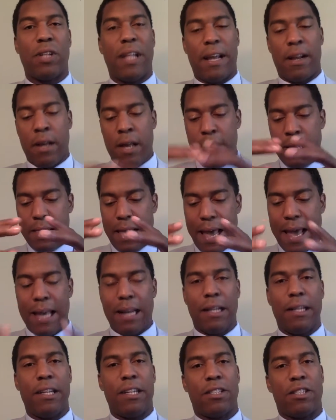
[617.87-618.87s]
Like the
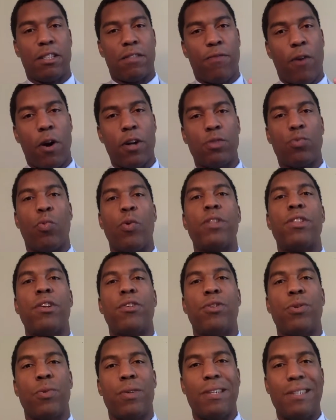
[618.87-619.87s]
analytics as far as what
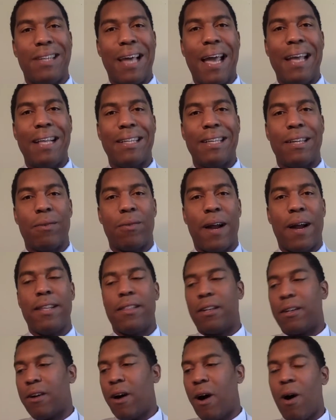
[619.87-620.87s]
they're doing daily,
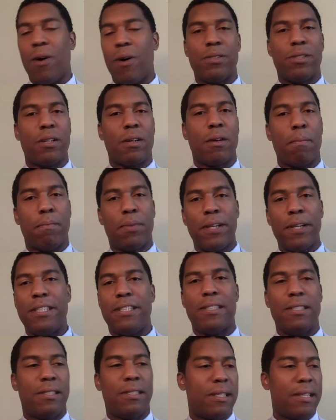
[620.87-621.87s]
right? The calls, the
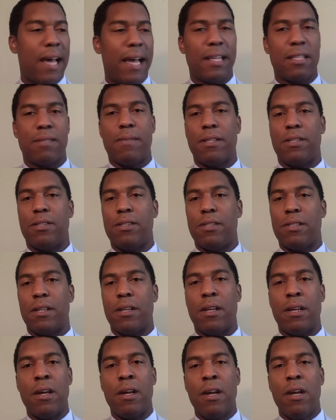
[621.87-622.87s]
completions, the text messages,
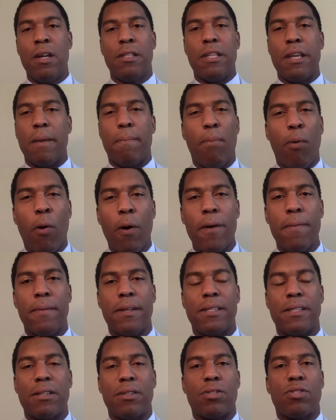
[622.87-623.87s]
the
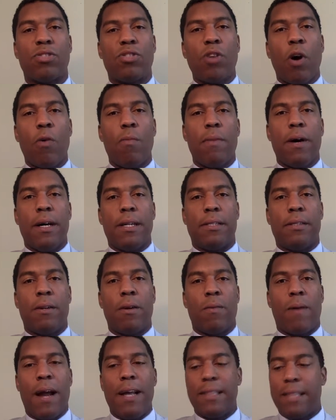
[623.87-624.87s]
appointments. There's so much,
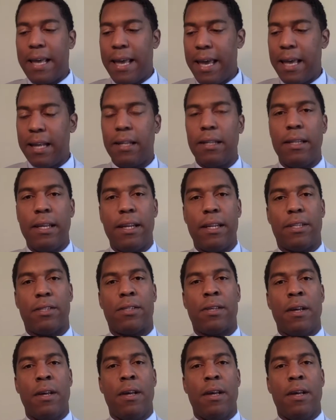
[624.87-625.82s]
right? The analytics